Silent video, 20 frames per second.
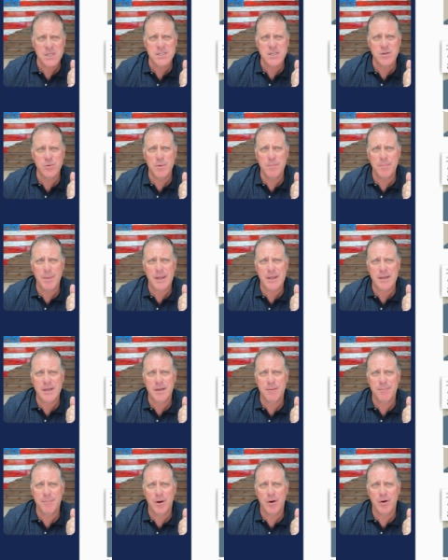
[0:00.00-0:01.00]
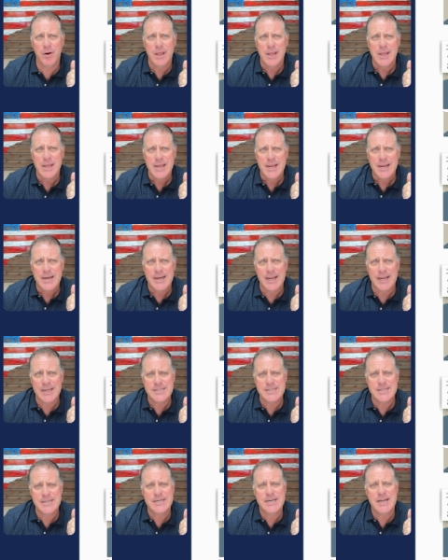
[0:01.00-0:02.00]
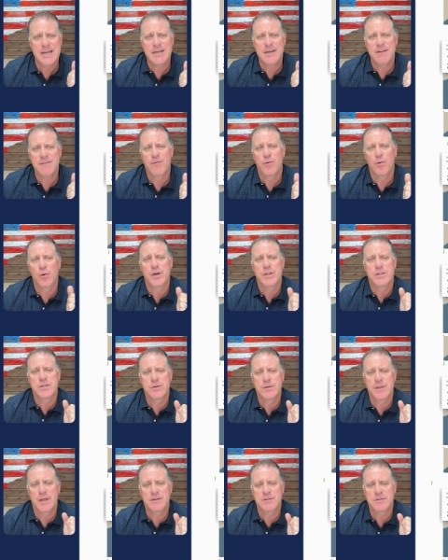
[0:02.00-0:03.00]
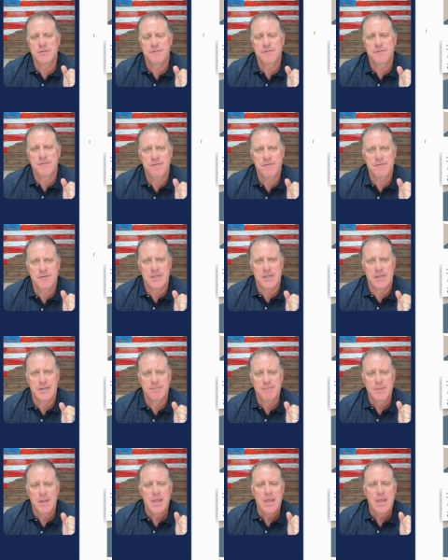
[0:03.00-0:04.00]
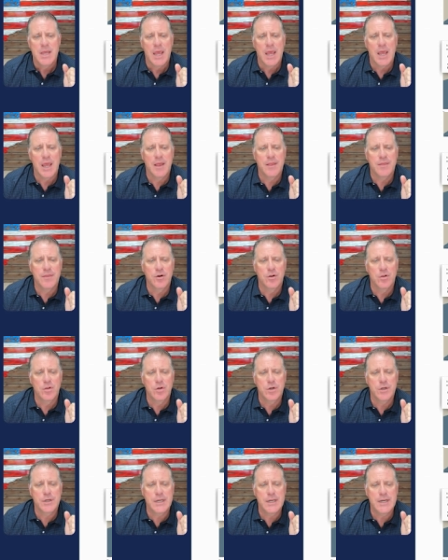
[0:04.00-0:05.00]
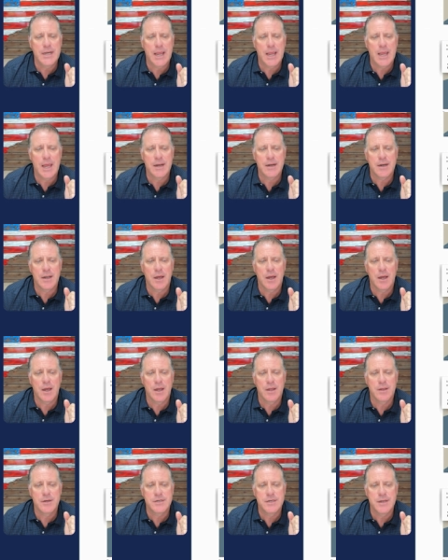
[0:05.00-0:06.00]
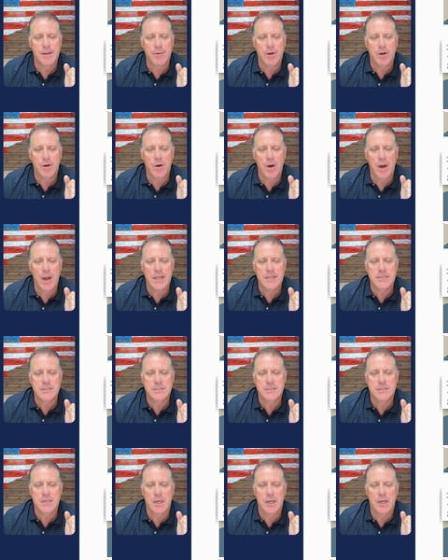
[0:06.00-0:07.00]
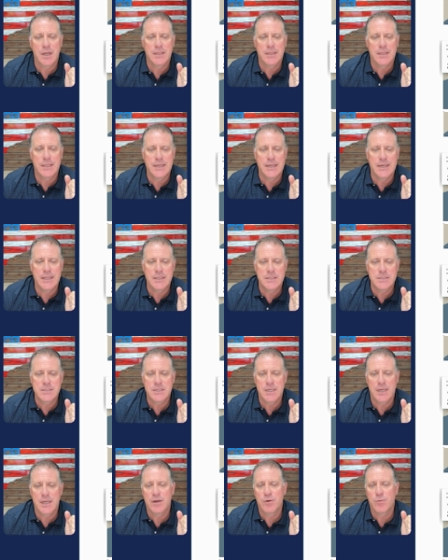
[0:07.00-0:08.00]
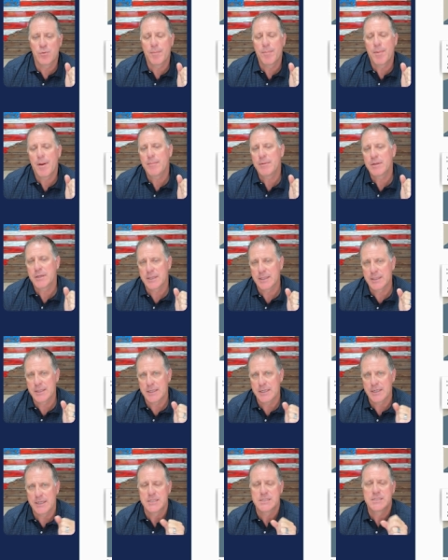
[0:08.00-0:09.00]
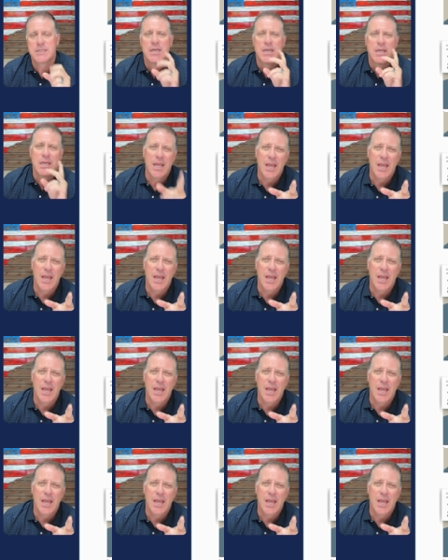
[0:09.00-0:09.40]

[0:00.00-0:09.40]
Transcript: is they went back and compared 1994 to 2015, and they're looking at Democrats' leanings and Republican leanings.